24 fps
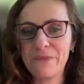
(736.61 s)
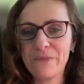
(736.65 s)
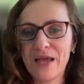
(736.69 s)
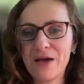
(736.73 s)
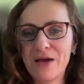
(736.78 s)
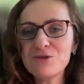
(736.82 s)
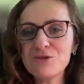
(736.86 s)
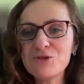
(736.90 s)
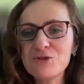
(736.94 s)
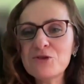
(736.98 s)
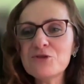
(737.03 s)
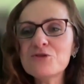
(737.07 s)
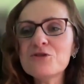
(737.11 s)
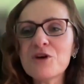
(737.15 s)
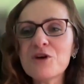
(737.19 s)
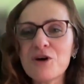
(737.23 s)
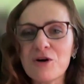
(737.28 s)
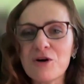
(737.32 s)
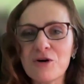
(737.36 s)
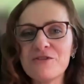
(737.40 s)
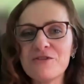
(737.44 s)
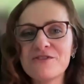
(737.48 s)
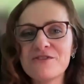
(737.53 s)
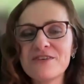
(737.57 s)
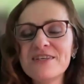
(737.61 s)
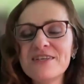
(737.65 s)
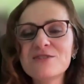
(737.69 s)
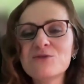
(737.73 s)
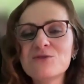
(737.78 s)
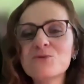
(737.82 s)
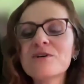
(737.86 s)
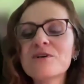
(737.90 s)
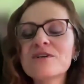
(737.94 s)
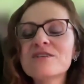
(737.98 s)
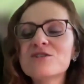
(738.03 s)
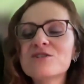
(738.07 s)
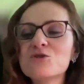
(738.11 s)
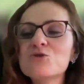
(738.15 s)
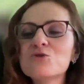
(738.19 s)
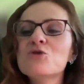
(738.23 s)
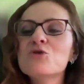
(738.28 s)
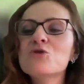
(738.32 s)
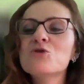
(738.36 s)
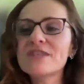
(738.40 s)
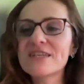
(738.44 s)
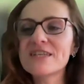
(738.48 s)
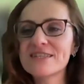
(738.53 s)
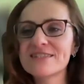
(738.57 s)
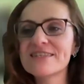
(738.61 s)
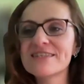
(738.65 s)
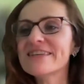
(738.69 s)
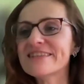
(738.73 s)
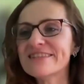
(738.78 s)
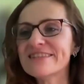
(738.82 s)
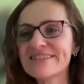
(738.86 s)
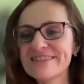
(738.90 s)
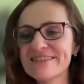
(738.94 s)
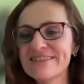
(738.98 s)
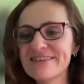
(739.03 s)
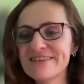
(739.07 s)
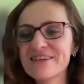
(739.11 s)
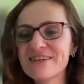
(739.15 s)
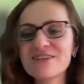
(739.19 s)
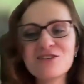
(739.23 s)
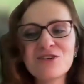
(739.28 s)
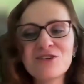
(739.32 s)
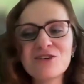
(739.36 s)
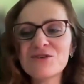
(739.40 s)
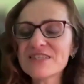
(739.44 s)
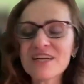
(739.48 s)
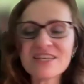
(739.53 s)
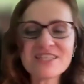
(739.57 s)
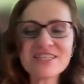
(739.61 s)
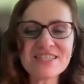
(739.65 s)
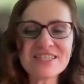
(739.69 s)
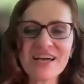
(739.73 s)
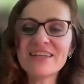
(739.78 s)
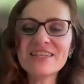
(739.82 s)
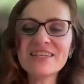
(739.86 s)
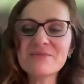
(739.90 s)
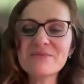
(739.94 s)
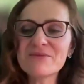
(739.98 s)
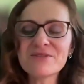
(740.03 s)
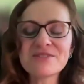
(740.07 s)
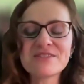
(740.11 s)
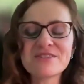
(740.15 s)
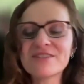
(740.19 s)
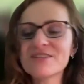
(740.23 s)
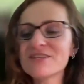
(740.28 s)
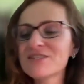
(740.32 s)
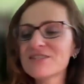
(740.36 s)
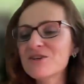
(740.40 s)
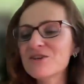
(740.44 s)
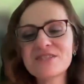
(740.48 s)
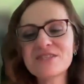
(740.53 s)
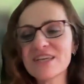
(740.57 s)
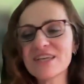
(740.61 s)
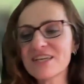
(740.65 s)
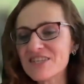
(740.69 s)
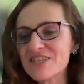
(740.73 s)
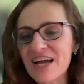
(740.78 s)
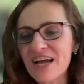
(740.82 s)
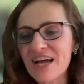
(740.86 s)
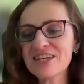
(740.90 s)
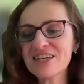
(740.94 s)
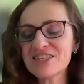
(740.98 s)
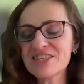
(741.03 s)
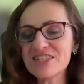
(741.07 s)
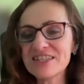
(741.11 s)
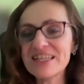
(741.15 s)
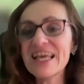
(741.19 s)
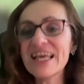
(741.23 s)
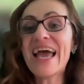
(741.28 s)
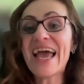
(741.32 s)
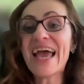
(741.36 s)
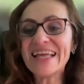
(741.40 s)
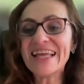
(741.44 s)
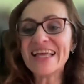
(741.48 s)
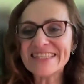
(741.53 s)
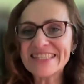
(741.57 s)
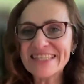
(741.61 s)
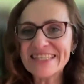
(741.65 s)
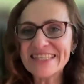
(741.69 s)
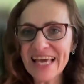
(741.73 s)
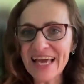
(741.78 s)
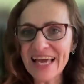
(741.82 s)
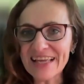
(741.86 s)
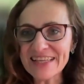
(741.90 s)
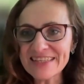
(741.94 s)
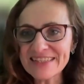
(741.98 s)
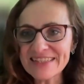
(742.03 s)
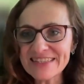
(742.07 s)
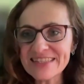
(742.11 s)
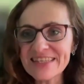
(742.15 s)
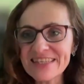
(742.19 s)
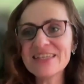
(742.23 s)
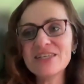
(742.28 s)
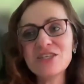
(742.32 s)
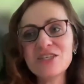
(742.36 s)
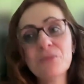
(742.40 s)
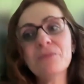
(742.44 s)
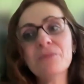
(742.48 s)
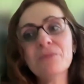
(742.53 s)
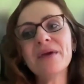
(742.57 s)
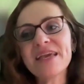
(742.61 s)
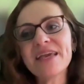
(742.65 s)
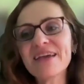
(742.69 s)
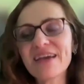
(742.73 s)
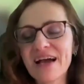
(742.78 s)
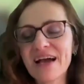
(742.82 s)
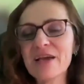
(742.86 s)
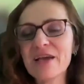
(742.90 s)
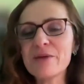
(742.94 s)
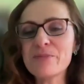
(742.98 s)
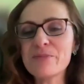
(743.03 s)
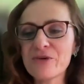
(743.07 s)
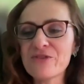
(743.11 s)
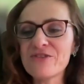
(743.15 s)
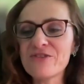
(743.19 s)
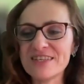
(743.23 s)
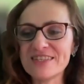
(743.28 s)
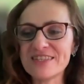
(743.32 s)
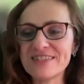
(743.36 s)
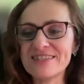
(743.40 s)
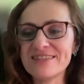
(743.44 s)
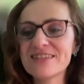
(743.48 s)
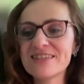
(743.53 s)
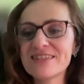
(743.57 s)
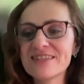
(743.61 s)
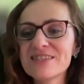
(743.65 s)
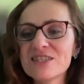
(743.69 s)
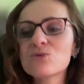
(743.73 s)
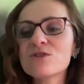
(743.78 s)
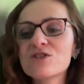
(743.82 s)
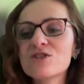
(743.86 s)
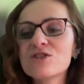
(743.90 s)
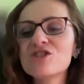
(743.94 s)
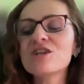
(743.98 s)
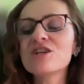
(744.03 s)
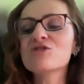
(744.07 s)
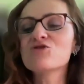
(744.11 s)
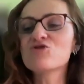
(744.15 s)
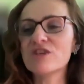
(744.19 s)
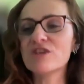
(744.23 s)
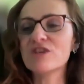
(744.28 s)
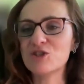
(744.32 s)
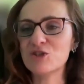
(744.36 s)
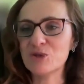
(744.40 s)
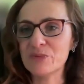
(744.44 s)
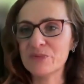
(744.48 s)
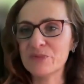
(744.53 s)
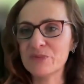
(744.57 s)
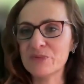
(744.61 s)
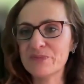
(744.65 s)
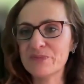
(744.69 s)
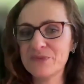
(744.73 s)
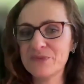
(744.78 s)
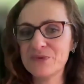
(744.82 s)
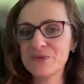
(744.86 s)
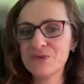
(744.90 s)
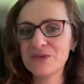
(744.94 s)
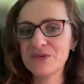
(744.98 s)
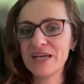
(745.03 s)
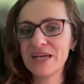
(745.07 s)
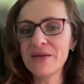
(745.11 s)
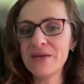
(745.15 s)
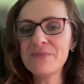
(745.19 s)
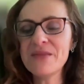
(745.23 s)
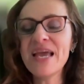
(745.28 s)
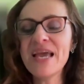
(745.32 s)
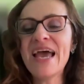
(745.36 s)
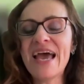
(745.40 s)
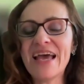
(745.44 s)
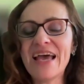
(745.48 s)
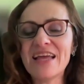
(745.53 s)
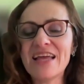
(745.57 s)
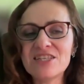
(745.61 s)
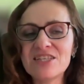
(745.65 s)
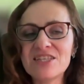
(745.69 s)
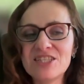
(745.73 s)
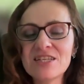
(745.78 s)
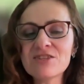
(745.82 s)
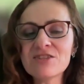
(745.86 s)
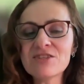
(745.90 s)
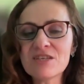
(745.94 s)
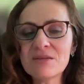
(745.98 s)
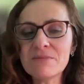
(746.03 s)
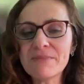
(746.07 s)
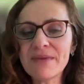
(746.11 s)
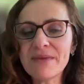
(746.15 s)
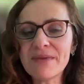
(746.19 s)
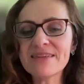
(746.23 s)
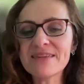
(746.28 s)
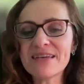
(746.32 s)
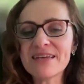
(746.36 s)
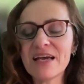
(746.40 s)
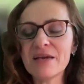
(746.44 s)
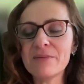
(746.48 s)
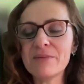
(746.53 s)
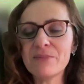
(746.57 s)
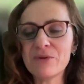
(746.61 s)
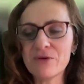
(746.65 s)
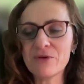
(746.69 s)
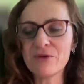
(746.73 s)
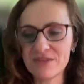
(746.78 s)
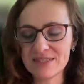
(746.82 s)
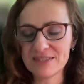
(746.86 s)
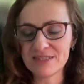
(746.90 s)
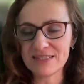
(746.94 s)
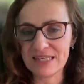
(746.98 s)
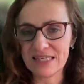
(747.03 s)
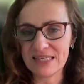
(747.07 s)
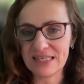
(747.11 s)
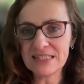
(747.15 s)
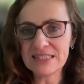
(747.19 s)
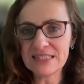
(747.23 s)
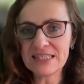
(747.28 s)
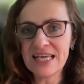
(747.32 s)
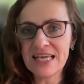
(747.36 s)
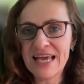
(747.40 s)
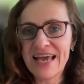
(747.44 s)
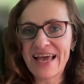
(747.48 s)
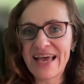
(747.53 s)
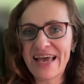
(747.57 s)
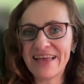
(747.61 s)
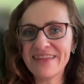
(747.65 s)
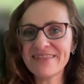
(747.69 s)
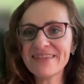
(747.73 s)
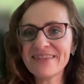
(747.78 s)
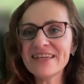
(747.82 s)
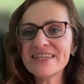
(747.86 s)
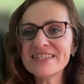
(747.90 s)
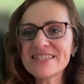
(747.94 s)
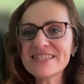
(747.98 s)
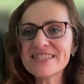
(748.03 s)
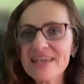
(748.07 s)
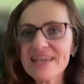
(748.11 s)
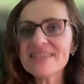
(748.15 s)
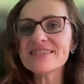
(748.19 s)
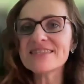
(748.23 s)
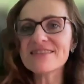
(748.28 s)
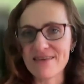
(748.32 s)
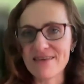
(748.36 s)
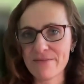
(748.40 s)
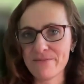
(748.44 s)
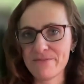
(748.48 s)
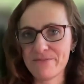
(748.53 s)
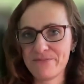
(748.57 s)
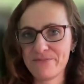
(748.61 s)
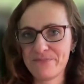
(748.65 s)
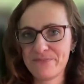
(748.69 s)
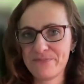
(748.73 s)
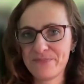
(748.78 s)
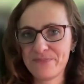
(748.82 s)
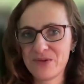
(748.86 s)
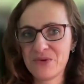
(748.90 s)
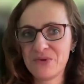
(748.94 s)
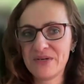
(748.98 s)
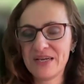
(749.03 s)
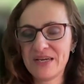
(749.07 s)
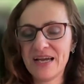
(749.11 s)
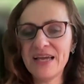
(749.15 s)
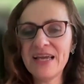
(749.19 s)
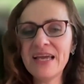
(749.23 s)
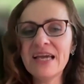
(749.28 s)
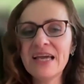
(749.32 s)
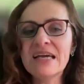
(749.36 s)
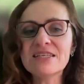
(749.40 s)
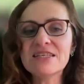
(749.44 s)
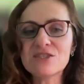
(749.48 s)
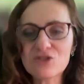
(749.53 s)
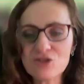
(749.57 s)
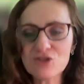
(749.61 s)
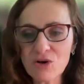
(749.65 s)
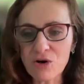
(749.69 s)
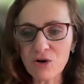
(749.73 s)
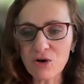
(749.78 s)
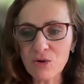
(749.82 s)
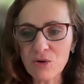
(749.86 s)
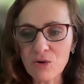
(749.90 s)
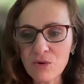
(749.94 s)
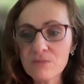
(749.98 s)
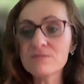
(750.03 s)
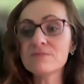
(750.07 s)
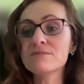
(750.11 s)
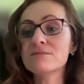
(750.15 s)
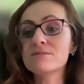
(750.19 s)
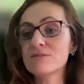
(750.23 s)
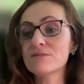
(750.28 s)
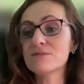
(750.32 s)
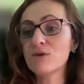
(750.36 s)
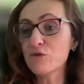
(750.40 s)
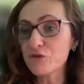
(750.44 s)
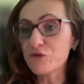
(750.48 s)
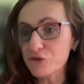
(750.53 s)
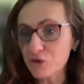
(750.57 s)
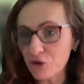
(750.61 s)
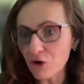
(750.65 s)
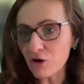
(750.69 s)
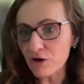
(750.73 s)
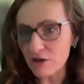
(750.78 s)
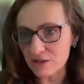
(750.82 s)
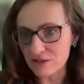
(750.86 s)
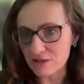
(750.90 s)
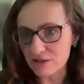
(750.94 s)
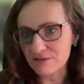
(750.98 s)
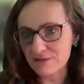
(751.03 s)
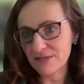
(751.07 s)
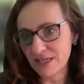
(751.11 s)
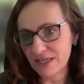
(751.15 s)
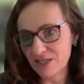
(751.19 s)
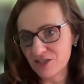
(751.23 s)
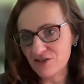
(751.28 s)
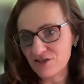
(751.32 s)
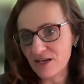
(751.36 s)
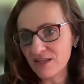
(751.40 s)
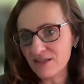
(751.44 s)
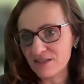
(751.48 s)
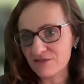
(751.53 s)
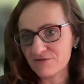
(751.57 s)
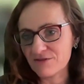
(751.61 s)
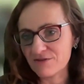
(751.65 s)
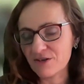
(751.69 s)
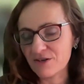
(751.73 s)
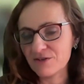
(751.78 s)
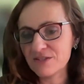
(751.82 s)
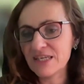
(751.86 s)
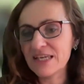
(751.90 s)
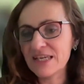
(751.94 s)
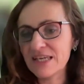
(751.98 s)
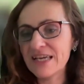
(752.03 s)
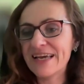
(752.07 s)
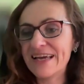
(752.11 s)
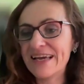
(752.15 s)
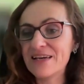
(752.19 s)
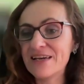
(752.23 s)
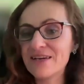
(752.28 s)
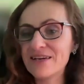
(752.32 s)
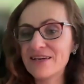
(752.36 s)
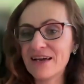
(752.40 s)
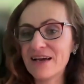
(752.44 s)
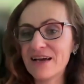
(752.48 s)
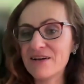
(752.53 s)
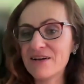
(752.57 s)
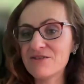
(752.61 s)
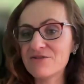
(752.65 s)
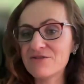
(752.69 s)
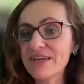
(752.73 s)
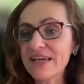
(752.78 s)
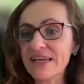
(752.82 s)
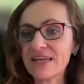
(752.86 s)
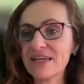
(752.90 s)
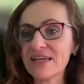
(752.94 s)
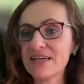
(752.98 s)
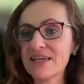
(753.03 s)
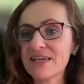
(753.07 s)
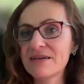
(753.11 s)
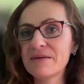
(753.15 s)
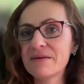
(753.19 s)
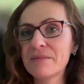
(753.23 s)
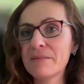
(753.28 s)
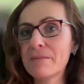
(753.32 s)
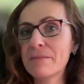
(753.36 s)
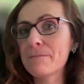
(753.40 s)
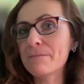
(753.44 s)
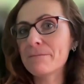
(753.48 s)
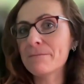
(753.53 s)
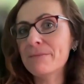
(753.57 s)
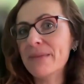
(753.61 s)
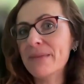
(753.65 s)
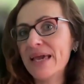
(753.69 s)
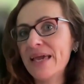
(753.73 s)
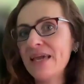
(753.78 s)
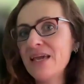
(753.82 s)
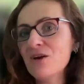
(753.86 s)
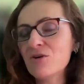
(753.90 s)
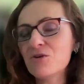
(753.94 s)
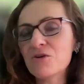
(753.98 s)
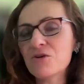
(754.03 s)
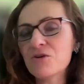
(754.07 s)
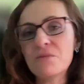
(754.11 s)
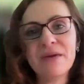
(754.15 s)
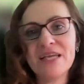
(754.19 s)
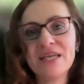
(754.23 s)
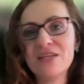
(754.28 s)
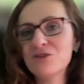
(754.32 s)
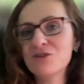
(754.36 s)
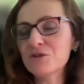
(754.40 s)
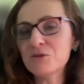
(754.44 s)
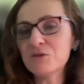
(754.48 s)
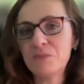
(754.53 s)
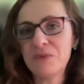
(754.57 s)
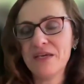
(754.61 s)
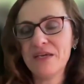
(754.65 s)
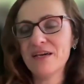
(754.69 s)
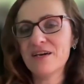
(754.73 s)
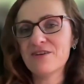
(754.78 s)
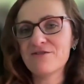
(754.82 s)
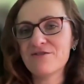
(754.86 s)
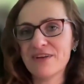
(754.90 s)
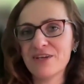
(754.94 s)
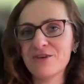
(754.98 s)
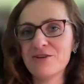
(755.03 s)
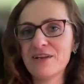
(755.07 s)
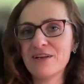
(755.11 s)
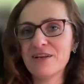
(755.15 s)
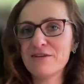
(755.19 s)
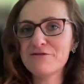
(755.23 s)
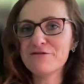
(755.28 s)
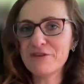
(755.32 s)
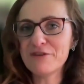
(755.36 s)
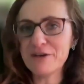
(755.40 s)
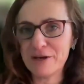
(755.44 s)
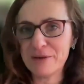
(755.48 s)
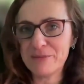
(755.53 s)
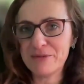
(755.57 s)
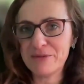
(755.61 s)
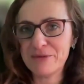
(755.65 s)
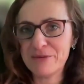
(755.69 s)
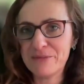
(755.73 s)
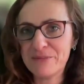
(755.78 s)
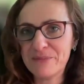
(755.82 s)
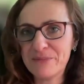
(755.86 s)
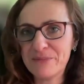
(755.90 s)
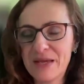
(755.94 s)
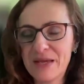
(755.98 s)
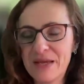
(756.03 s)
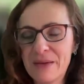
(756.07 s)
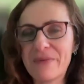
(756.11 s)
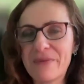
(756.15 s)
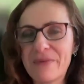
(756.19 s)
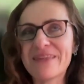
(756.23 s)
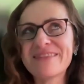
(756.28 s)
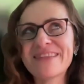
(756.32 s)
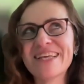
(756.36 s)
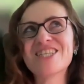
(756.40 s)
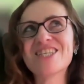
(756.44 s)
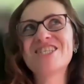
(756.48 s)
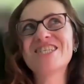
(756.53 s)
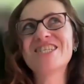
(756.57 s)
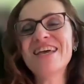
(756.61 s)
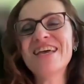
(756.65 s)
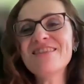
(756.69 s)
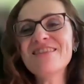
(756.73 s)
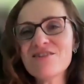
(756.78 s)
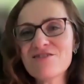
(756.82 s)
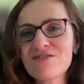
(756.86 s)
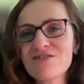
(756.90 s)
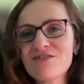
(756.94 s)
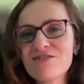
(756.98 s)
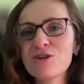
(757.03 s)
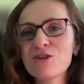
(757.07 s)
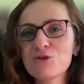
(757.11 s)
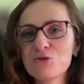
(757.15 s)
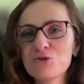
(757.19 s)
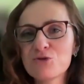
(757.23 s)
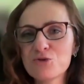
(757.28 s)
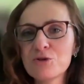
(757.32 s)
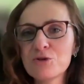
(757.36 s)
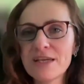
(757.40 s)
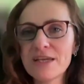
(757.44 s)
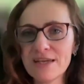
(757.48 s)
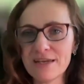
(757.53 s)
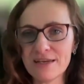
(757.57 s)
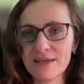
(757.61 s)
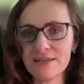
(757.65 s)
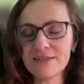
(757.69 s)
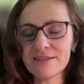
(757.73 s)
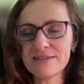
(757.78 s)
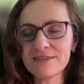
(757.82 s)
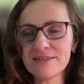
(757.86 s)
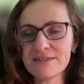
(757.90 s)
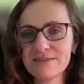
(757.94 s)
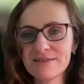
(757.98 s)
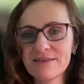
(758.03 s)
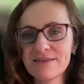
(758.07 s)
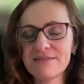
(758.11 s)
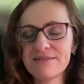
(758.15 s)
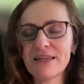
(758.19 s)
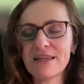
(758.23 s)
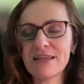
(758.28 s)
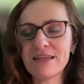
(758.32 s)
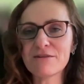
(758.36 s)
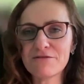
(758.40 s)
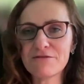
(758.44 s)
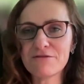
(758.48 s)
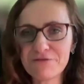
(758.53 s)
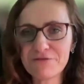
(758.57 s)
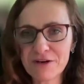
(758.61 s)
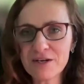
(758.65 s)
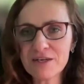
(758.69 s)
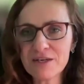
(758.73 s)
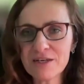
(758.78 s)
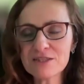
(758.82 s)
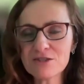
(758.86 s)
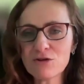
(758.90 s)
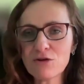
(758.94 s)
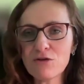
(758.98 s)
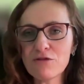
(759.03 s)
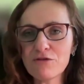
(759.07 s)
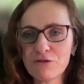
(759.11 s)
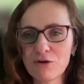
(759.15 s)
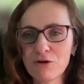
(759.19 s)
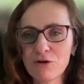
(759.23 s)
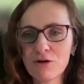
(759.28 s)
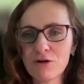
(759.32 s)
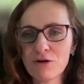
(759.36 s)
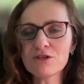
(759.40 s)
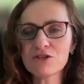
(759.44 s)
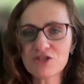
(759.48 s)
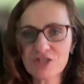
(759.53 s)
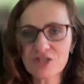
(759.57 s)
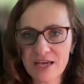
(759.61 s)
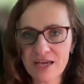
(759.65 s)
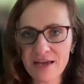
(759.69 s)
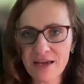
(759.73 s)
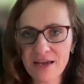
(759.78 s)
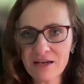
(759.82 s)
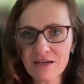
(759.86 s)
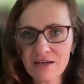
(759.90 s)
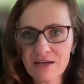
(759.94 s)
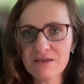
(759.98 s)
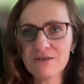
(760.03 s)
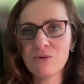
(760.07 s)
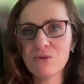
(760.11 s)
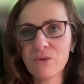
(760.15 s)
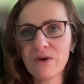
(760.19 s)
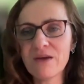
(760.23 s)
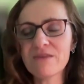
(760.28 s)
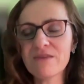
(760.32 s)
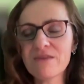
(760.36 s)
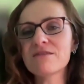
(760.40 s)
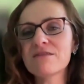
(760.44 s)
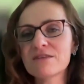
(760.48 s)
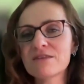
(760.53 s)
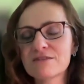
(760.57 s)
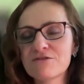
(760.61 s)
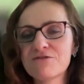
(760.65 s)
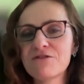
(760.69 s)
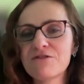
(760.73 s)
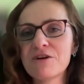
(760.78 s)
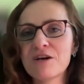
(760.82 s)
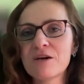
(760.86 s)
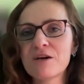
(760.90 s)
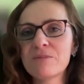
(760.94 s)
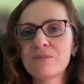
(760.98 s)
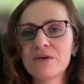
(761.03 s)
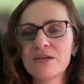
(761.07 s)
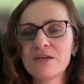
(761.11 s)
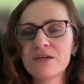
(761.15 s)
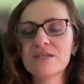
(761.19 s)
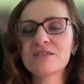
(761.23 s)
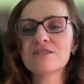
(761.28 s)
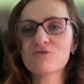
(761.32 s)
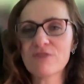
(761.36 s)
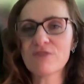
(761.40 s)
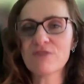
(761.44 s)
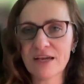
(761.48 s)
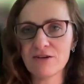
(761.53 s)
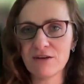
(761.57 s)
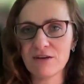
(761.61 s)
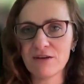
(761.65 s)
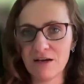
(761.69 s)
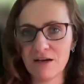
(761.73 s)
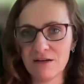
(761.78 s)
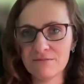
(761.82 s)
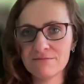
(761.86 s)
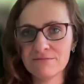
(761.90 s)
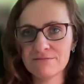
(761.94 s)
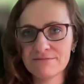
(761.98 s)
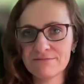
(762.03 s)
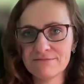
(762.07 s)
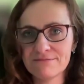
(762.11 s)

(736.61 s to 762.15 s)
How do you know? These words do not exist. There are no such animals. There's no such action. And yet you make a hypothesis. This is what children do. Okay. And children make the hypotheses and they test them. Okay. So, of course, like Joanna wrote, Rick may or may not be a regular verb, but the general rule is that first of all, check whether this verb is regular.